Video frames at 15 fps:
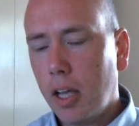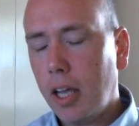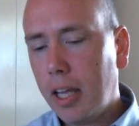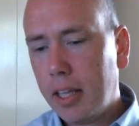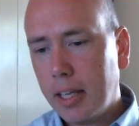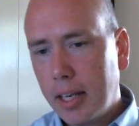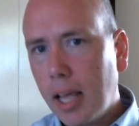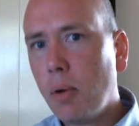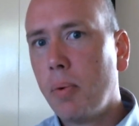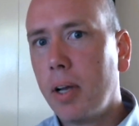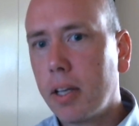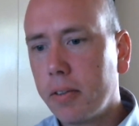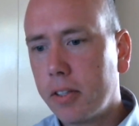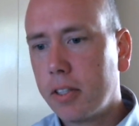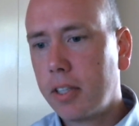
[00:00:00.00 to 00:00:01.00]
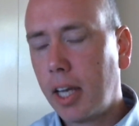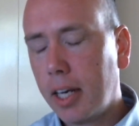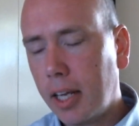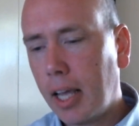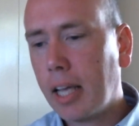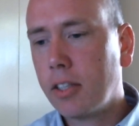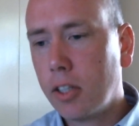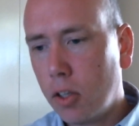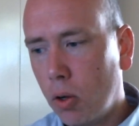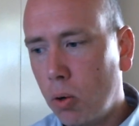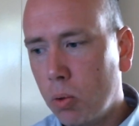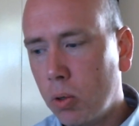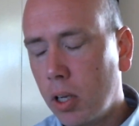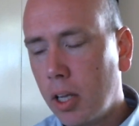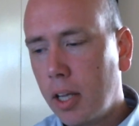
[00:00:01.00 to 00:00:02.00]
in the network of society as a
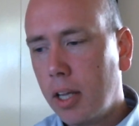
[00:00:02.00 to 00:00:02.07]
node,